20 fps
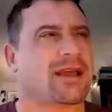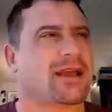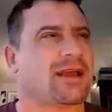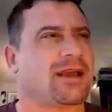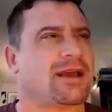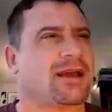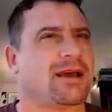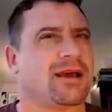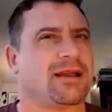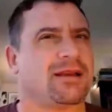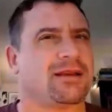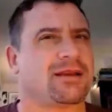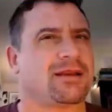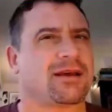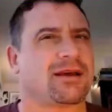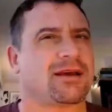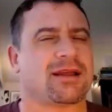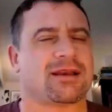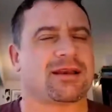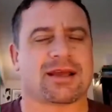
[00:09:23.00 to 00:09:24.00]

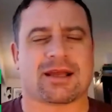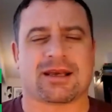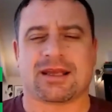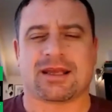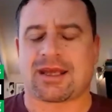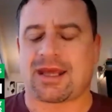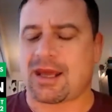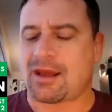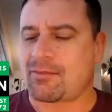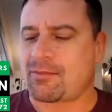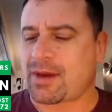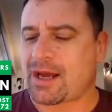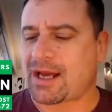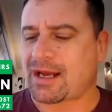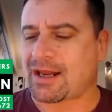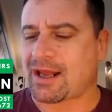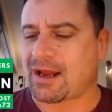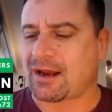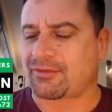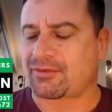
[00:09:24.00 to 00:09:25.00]
and he came
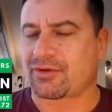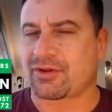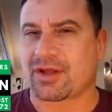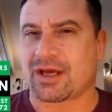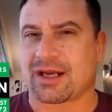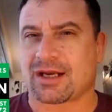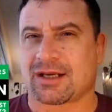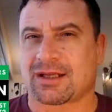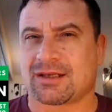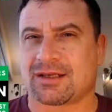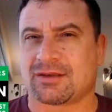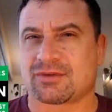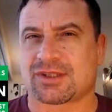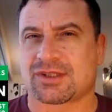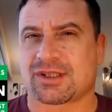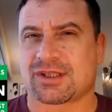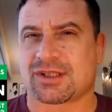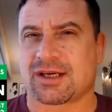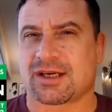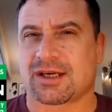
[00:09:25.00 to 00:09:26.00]
back after that, and he was
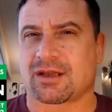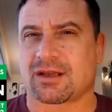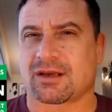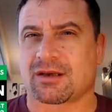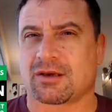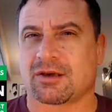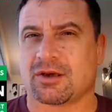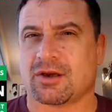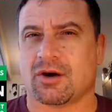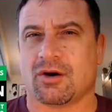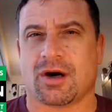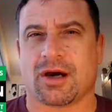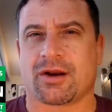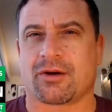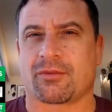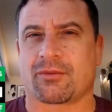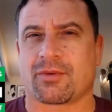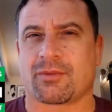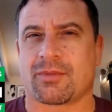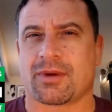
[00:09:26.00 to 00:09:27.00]
like, "No, I
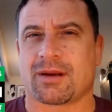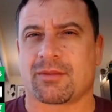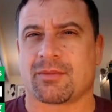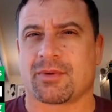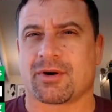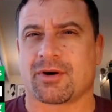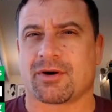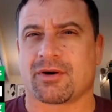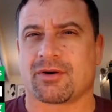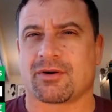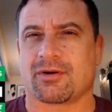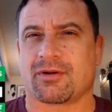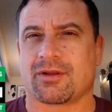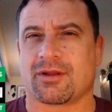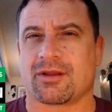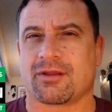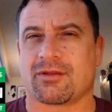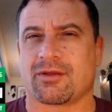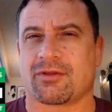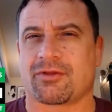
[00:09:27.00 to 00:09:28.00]
don't remember
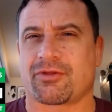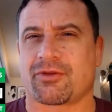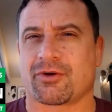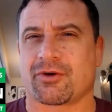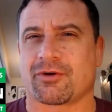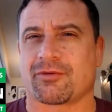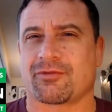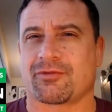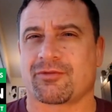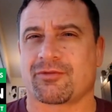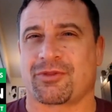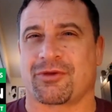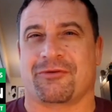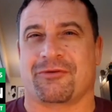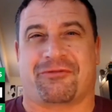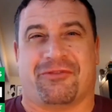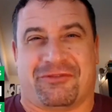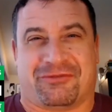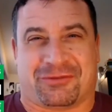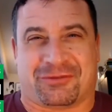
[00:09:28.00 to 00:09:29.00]
the third,
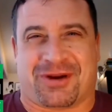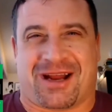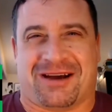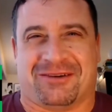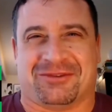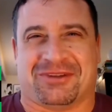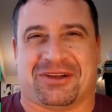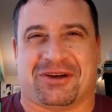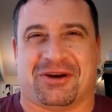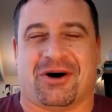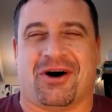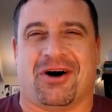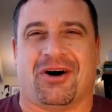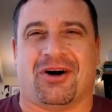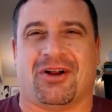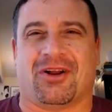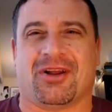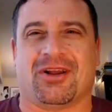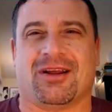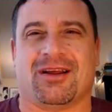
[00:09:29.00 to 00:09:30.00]
fourth, or fifth round at
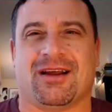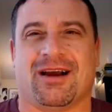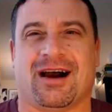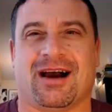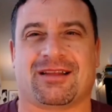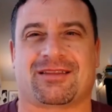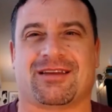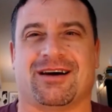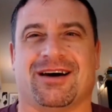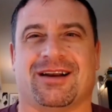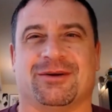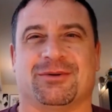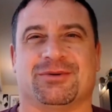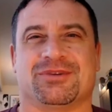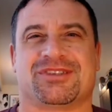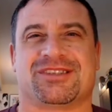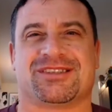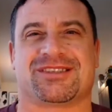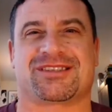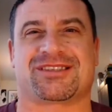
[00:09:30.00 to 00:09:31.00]
all. I thought it
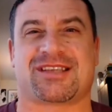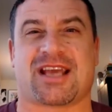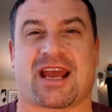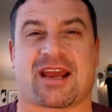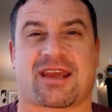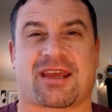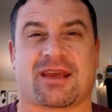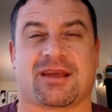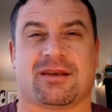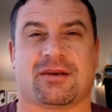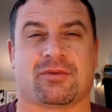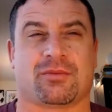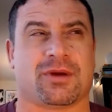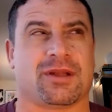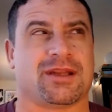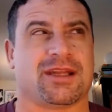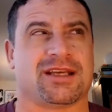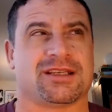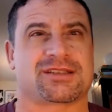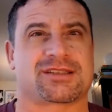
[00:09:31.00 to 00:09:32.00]
was the second
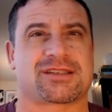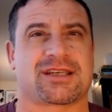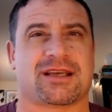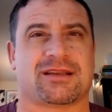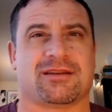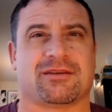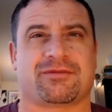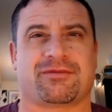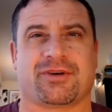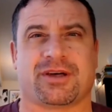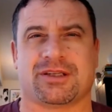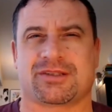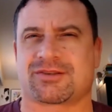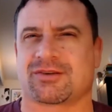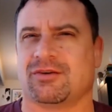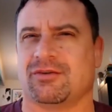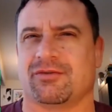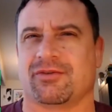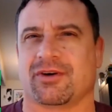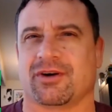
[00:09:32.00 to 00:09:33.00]
when they said the
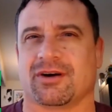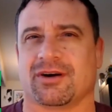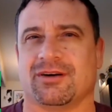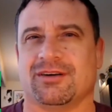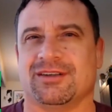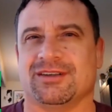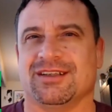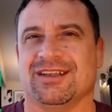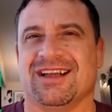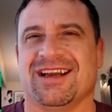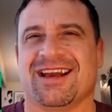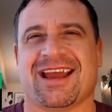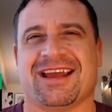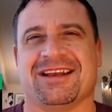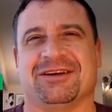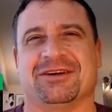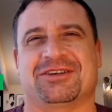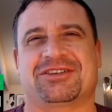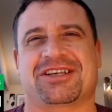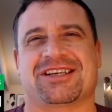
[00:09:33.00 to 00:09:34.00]
fight's over,"
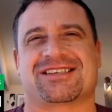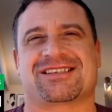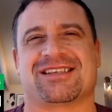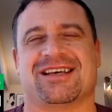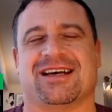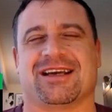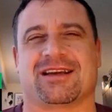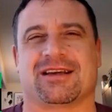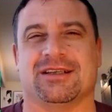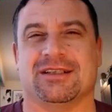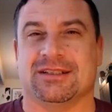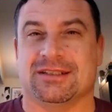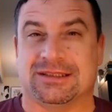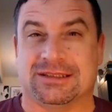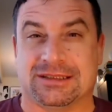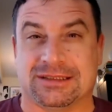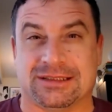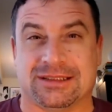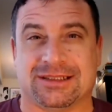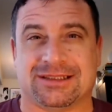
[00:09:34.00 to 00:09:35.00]
and you're just like,
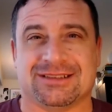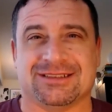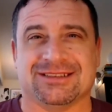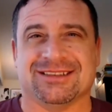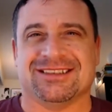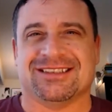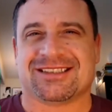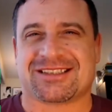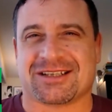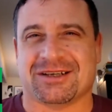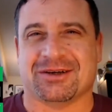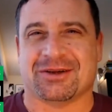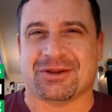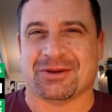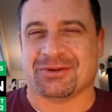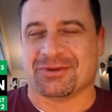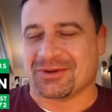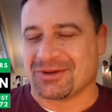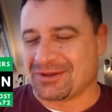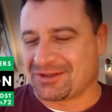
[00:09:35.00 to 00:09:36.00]
ugh. So
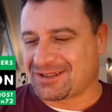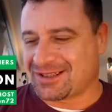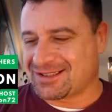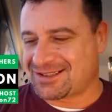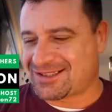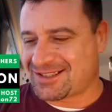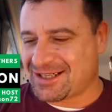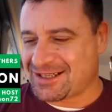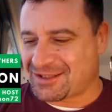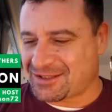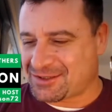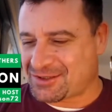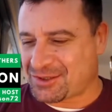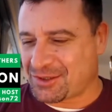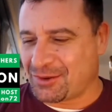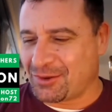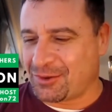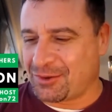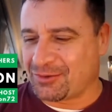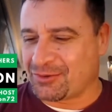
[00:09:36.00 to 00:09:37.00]
it does take a
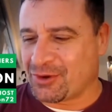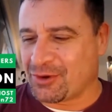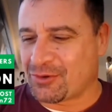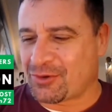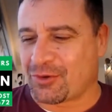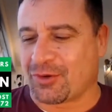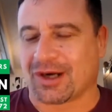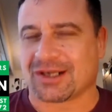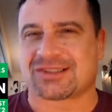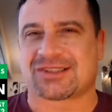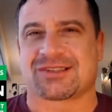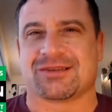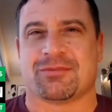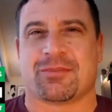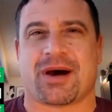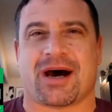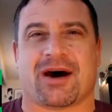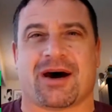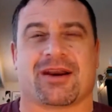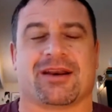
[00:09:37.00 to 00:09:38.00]
toll, no question
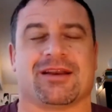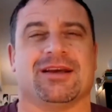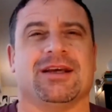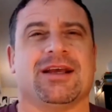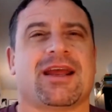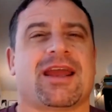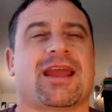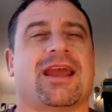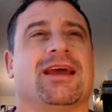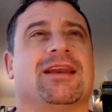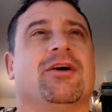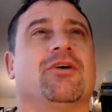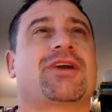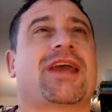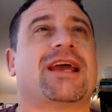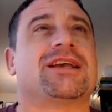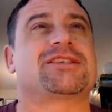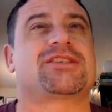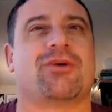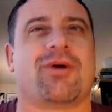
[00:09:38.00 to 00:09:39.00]
about it. And okay,
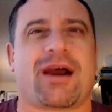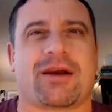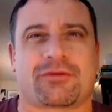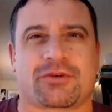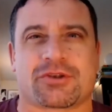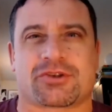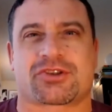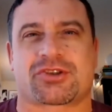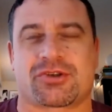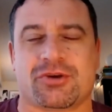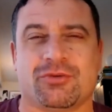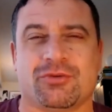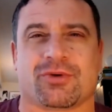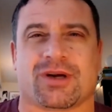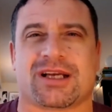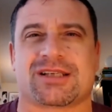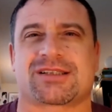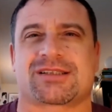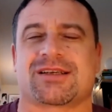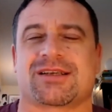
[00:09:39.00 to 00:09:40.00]
so after shoot
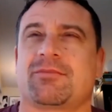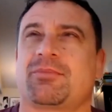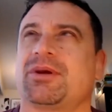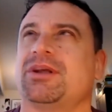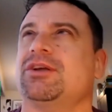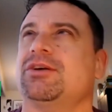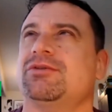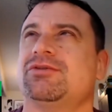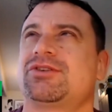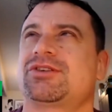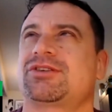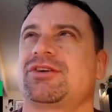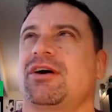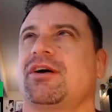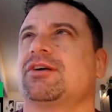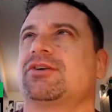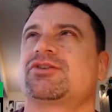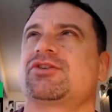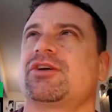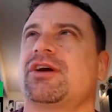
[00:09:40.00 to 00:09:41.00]
wrestling, but you
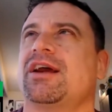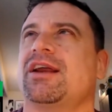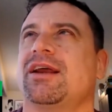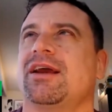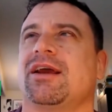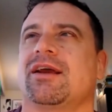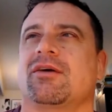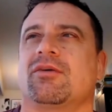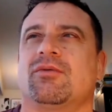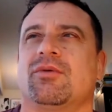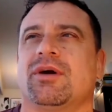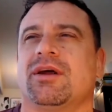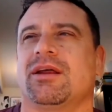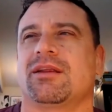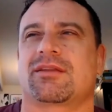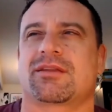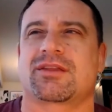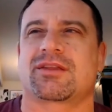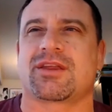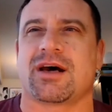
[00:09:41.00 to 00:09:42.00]
start training
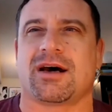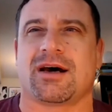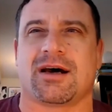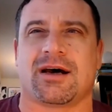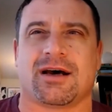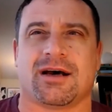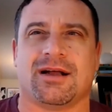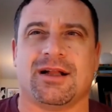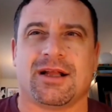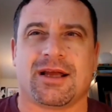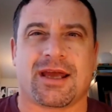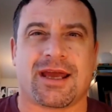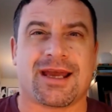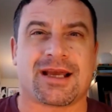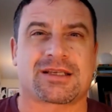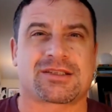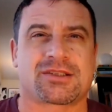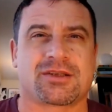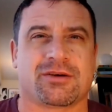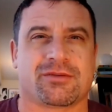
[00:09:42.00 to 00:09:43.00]
with
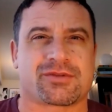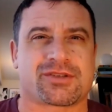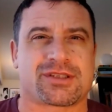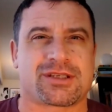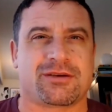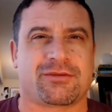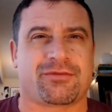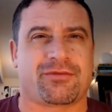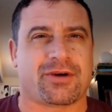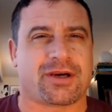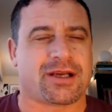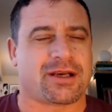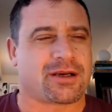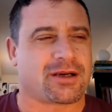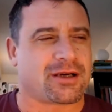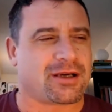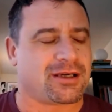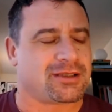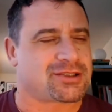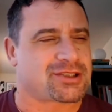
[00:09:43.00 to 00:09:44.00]
ex-UFC
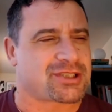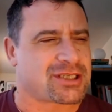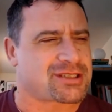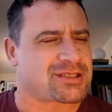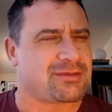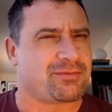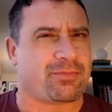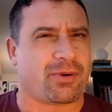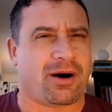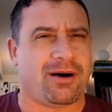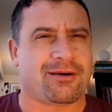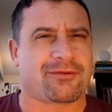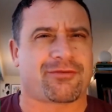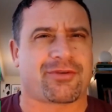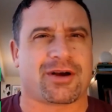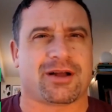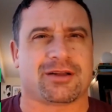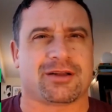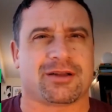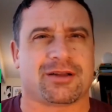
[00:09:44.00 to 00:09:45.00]
fighter Jesse
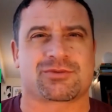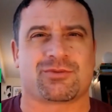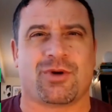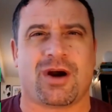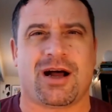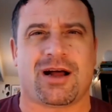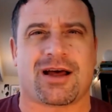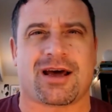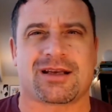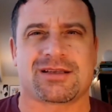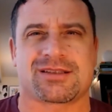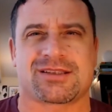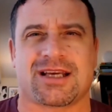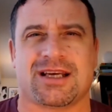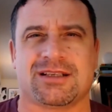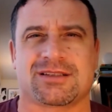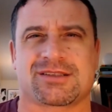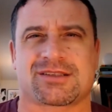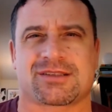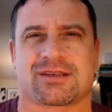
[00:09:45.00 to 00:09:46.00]
Blomfeld as well. How does
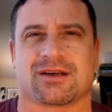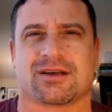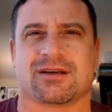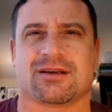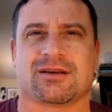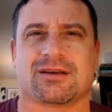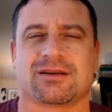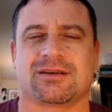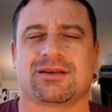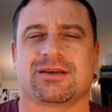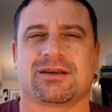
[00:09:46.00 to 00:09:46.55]
that start?